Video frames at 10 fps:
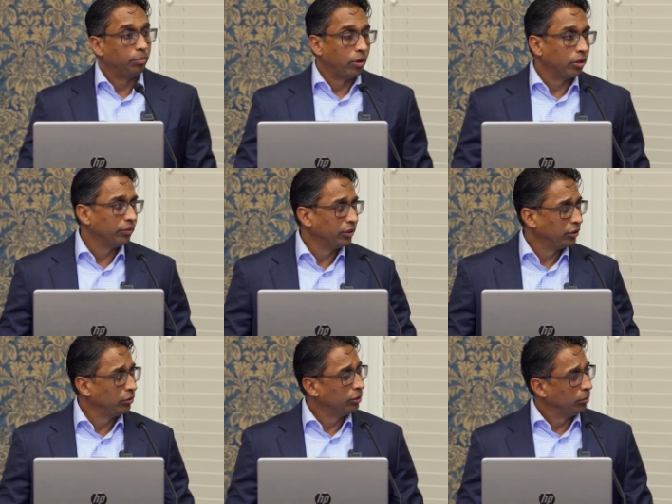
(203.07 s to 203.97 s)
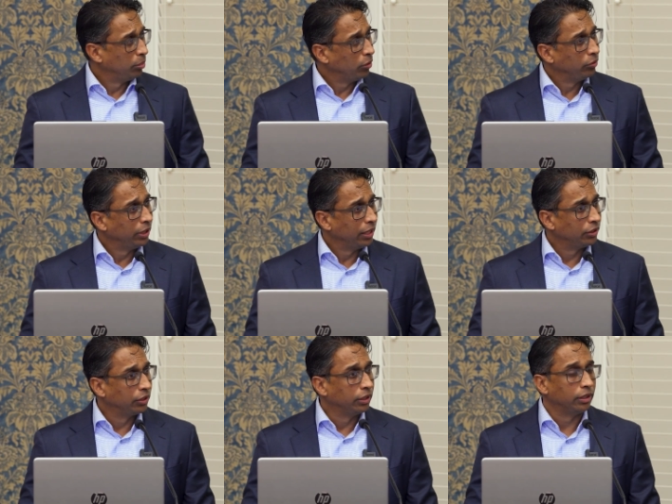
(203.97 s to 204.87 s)
Part of it is due to the bone
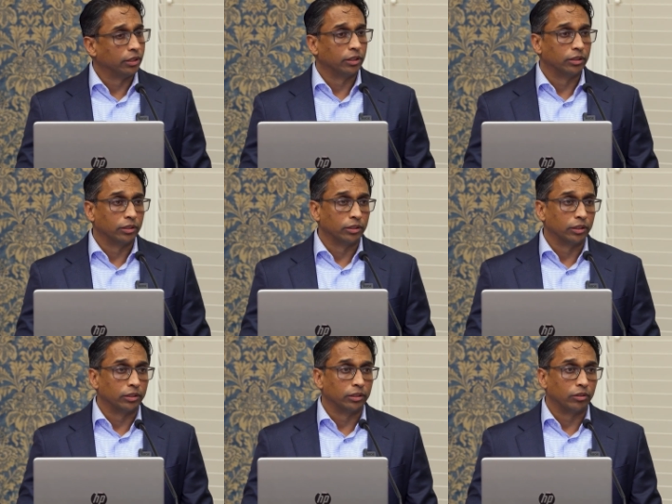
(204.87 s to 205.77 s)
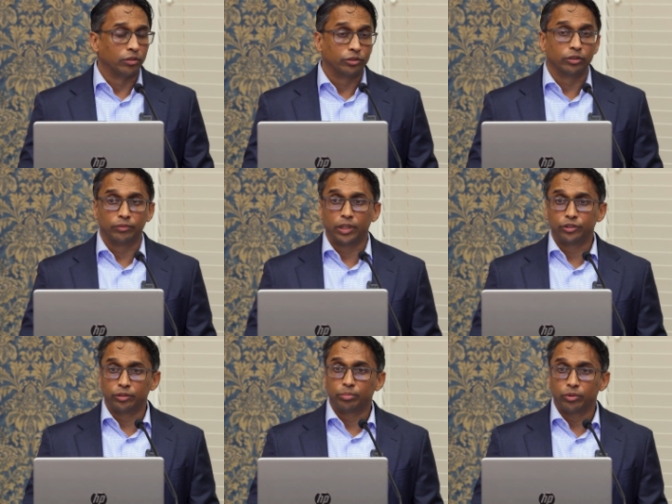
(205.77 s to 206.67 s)
density and then the onset of
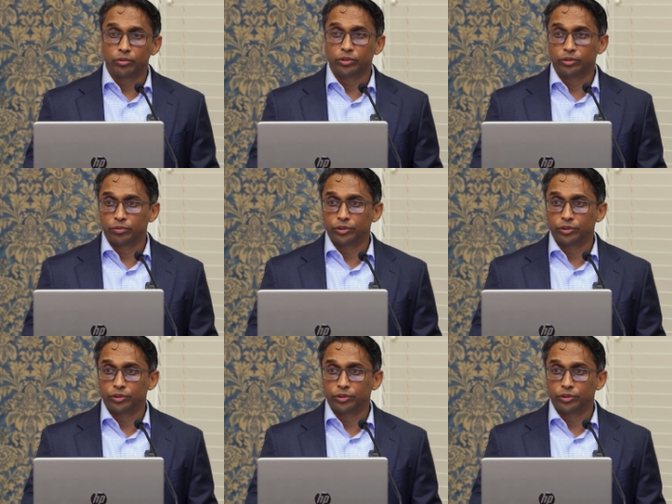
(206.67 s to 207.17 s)
osteoporosis,